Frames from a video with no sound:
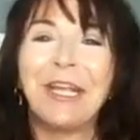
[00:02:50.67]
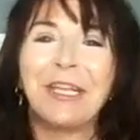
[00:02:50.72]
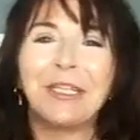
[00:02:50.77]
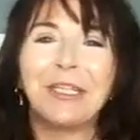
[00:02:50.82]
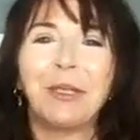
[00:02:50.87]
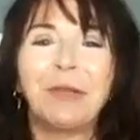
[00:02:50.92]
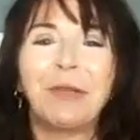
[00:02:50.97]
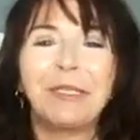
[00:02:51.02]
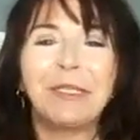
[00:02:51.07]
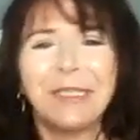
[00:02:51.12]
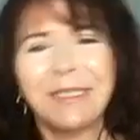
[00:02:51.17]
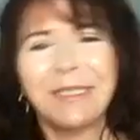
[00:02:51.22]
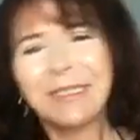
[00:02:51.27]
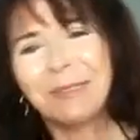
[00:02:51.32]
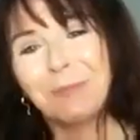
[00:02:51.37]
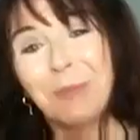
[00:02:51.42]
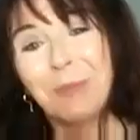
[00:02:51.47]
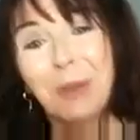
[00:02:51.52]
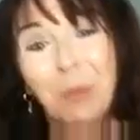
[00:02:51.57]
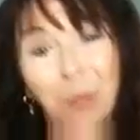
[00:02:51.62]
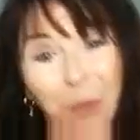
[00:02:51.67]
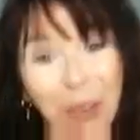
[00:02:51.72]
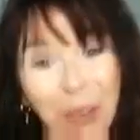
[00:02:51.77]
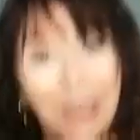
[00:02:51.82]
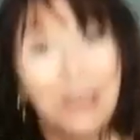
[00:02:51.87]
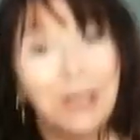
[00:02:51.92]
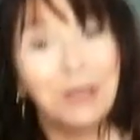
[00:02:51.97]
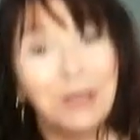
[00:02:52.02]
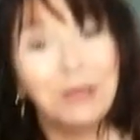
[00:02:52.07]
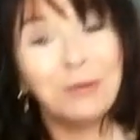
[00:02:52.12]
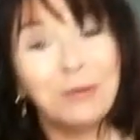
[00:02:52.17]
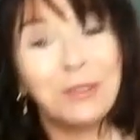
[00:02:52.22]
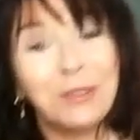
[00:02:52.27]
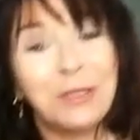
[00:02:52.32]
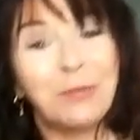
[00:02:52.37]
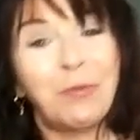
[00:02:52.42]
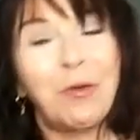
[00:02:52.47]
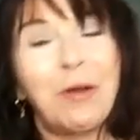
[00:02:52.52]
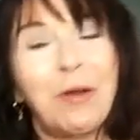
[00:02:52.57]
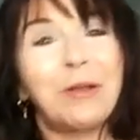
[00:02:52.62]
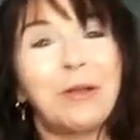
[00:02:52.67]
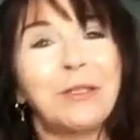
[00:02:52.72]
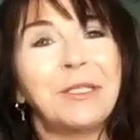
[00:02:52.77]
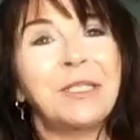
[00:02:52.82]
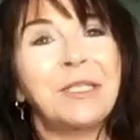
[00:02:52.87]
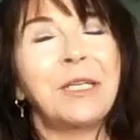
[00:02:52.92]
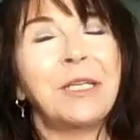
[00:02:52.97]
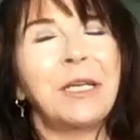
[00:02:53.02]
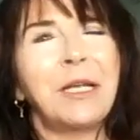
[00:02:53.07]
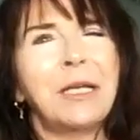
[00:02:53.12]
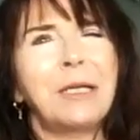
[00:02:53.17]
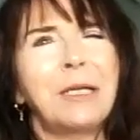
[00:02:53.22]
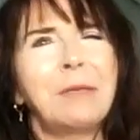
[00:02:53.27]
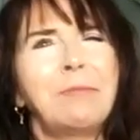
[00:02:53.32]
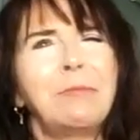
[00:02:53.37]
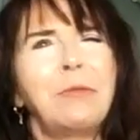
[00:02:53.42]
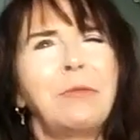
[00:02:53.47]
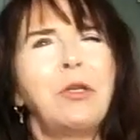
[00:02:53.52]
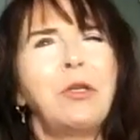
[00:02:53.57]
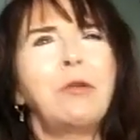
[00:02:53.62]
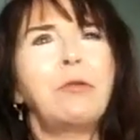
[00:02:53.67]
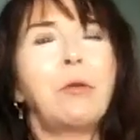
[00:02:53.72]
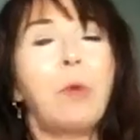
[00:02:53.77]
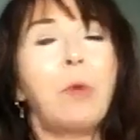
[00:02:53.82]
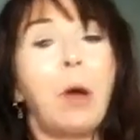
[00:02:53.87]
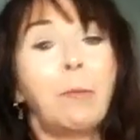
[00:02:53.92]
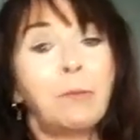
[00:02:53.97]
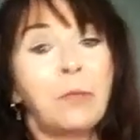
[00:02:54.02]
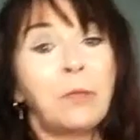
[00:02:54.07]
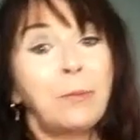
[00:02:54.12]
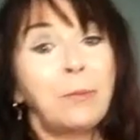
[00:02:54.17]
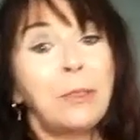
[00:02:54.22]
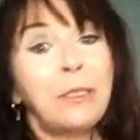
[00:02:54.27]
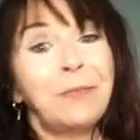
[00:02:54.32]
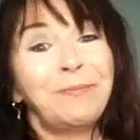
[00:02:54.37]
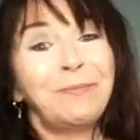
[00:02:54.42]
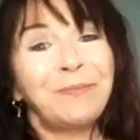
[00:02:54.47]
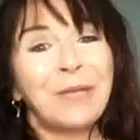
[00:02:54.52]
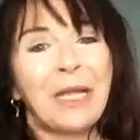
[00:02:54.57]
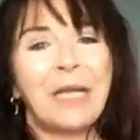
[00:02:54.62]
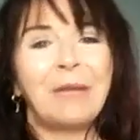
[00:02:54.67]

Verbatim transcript: So the system we used was um, NeuroOptimal,